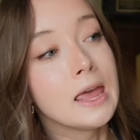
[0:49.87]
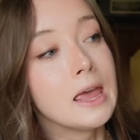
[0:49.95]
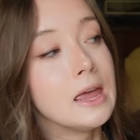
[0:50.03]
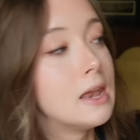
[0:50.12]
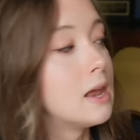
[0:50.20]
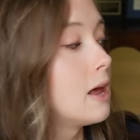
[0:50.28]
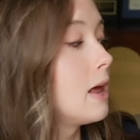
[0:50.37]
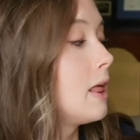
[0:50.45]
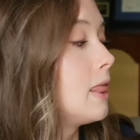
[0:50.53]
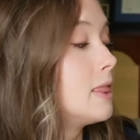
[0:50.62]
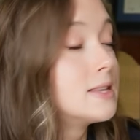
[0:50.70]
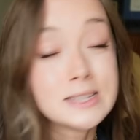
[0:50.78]
in
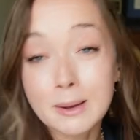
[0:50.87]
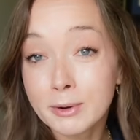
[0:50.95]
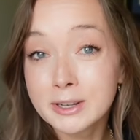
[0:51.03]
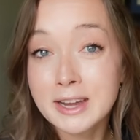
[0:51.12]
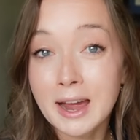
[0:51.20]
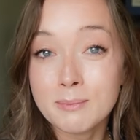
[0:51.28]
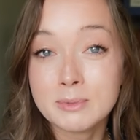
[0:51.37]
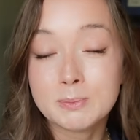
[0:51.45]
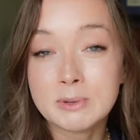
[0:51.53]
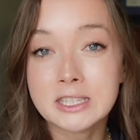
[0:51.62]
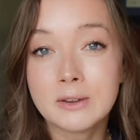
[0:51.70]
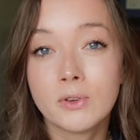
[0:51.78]
summertime
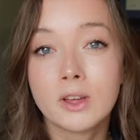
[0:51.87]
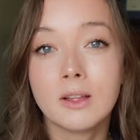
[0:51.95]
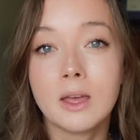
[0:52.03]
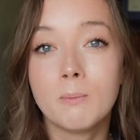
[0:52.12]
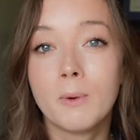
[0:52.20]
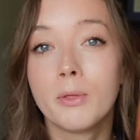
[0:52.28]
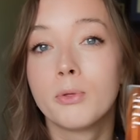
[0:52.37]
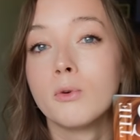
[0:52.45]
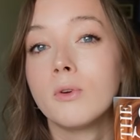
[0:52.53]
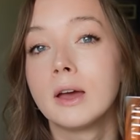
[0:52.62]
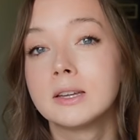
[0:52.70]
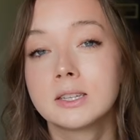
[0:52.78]
specifically, but through
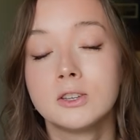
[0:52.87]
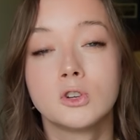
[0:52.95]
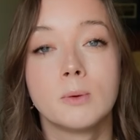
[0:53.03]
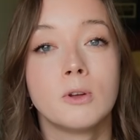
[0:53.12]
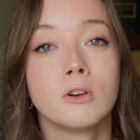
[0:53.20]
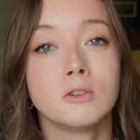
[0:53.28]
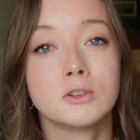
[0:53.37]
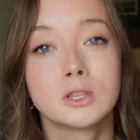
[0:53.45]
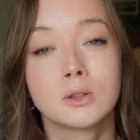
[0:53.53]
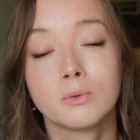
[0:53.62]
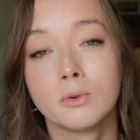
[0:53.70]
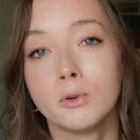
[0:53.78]
guest contributors,
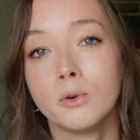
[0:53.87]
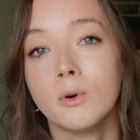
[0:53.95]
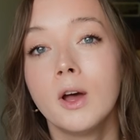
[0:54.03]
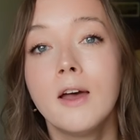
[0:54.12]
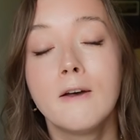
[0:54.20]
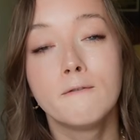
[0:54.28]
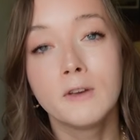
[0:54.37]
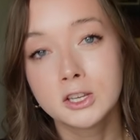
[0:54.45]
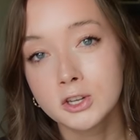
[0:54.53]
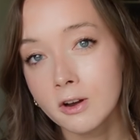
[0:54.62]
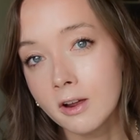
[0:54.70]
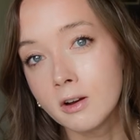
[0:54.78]
through
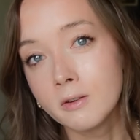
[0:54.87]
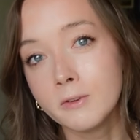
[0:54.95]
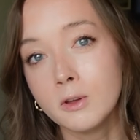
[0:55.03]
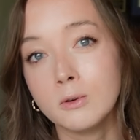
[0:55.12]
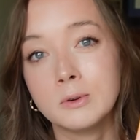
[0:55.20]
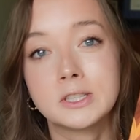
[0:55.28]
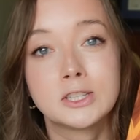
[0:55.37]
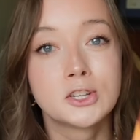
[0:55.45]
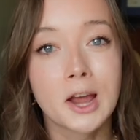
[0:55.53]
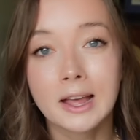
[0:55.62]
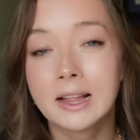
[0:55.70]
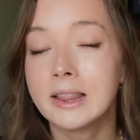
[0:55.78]
featured interviews,
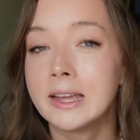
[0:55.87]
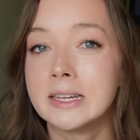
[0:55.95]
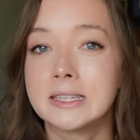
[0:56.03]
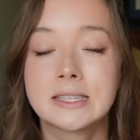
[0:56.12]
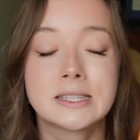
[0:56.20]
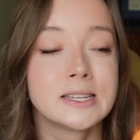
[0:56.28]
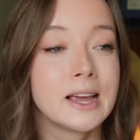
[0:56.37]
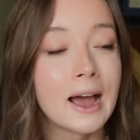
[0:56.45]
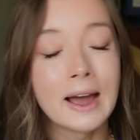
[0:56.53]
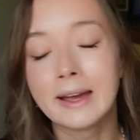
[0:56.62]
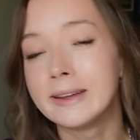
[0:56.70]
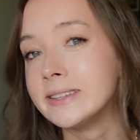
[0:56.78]
checklists,
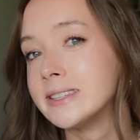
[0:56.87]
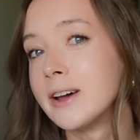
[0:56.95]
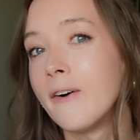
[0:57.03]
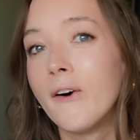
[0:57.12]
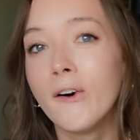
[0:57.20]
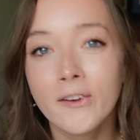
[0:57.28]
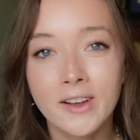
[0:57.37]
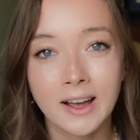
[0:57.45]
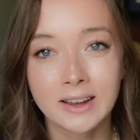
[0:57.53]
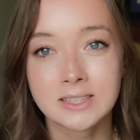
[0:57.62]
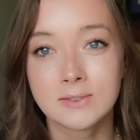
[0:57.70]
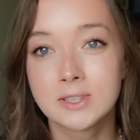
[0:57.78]
guides, all
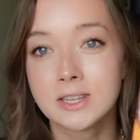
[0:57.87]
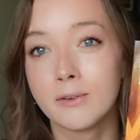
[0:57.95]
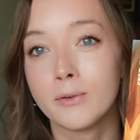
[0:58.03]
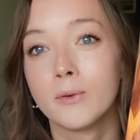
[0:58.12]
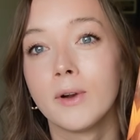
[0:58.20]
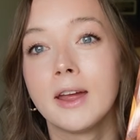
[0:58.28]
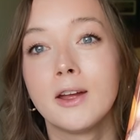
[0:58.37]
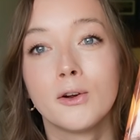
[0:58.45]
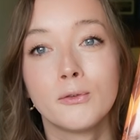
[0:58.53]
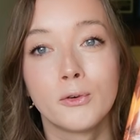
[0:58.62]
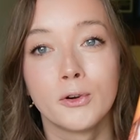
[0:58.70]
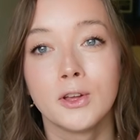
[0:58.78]
kinds of stuff right here
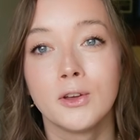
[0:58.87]
for